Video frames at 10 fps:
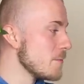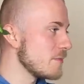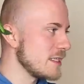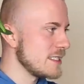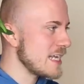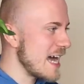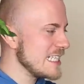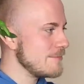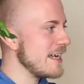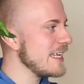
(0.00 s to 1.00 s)
This is
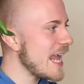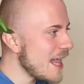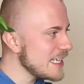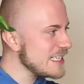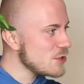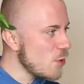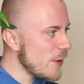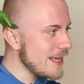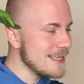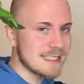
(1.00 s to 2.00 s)
asked by Kelly's
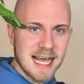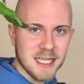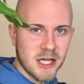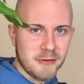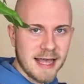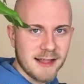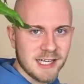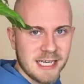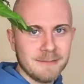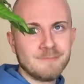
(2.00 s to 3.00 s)
Hoyas. Hello,
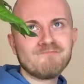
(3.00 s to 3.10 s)
Kelly.